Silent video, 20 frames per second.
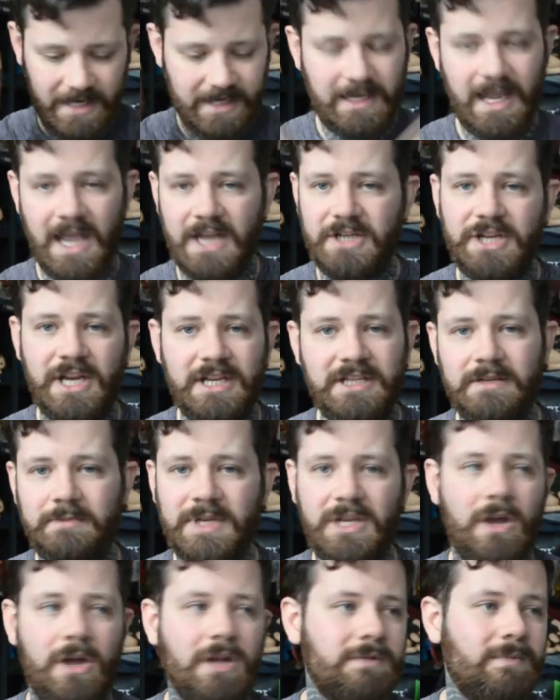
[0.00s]
getting changed in
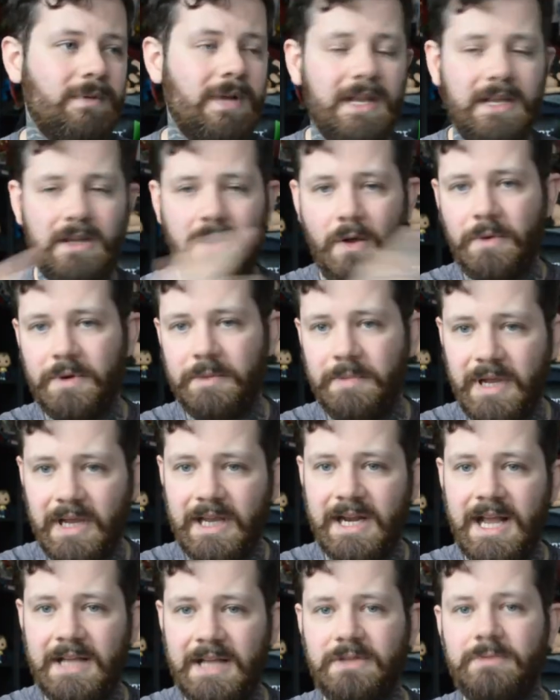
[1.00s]
my cosplay going and
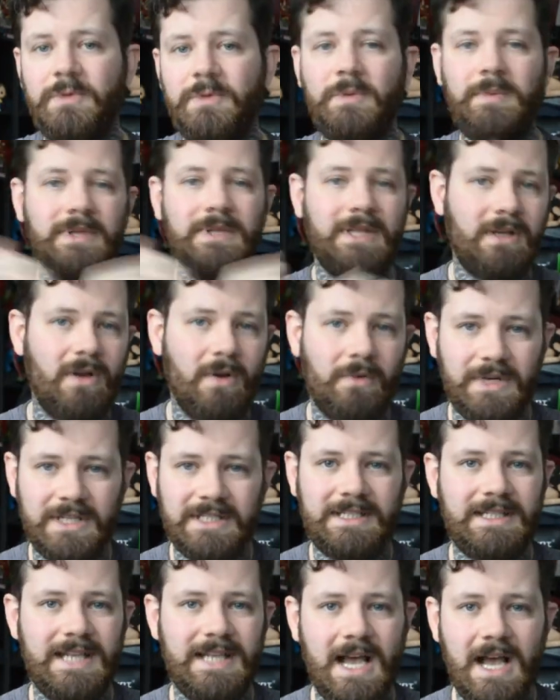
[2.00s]
picking them up and then going
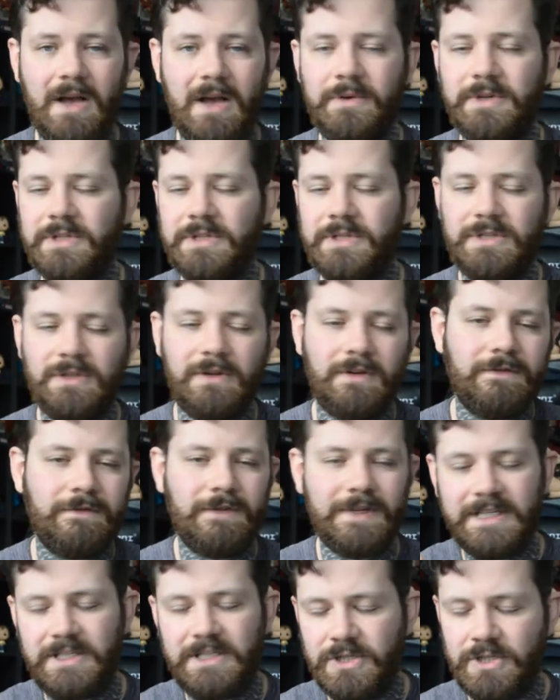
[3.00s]
into town and stuff
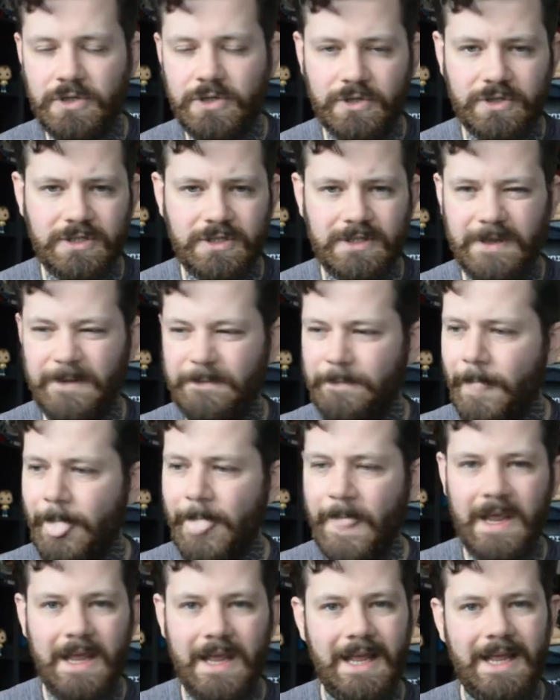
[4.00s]
and it's just
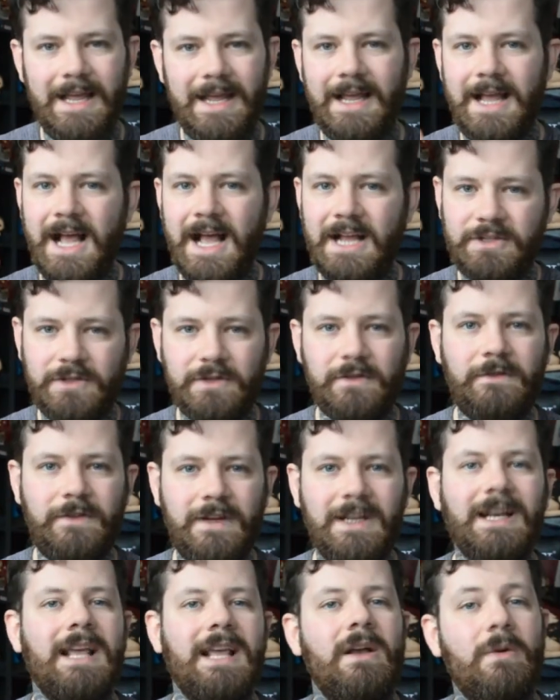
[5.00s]
I just
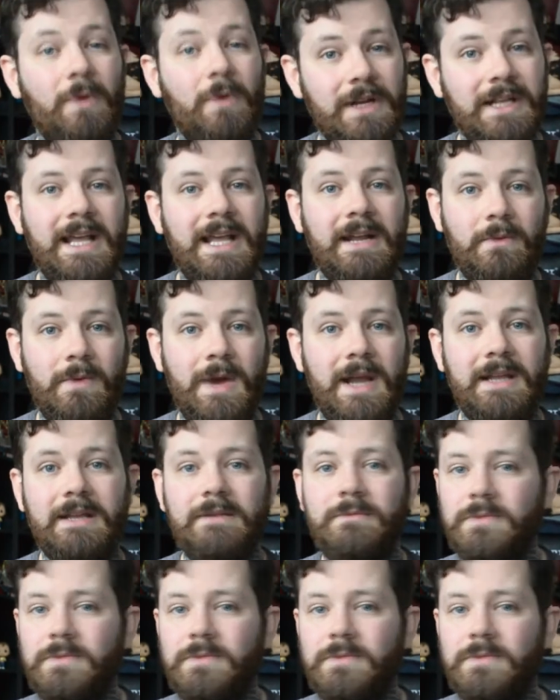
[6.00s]
feel like I want to get away.